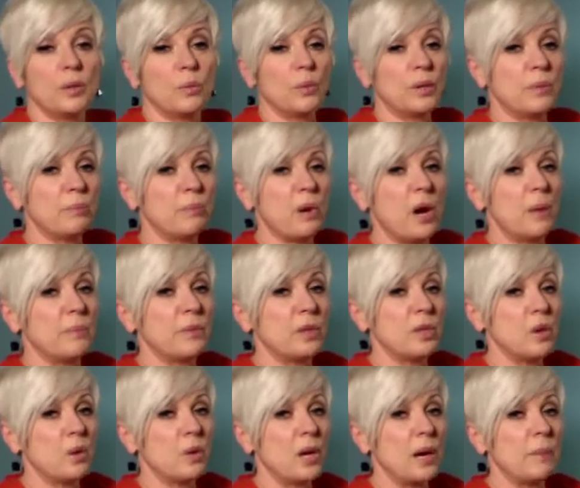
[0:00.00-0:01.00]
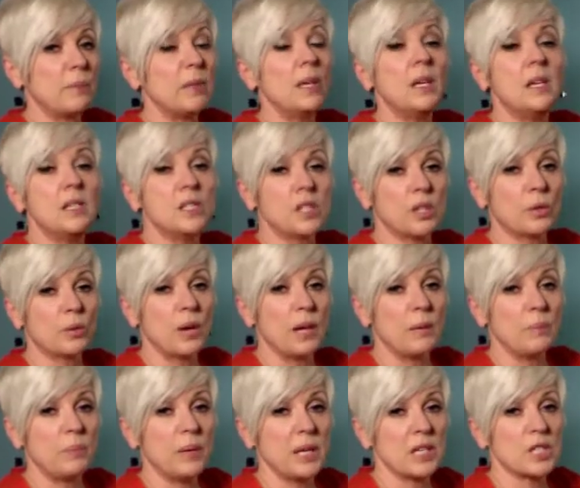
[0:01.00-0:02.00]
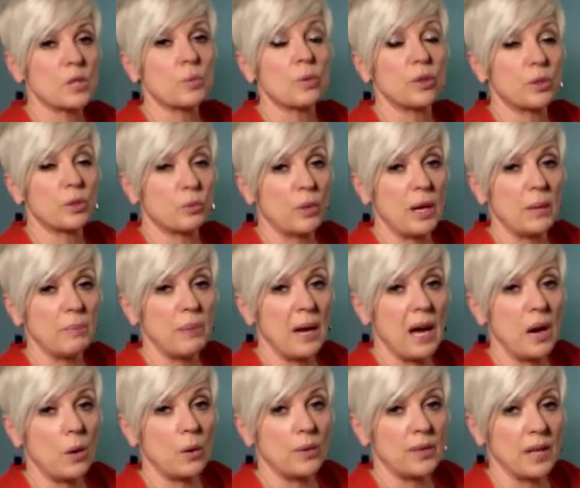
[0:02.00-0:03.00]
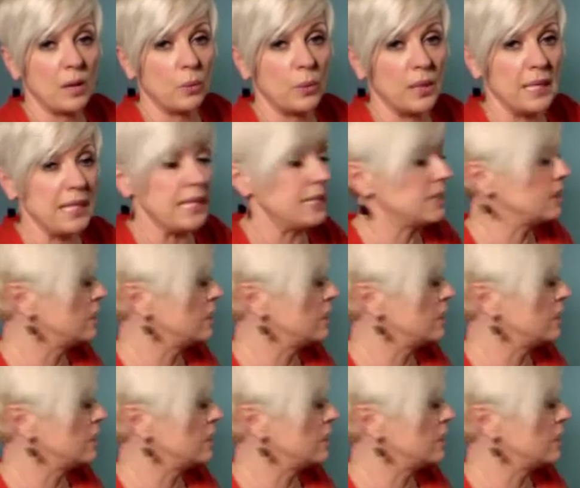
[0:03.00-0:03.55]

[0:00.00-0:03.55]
It wouldn't pop the note up to the right pitch with the right power that we need to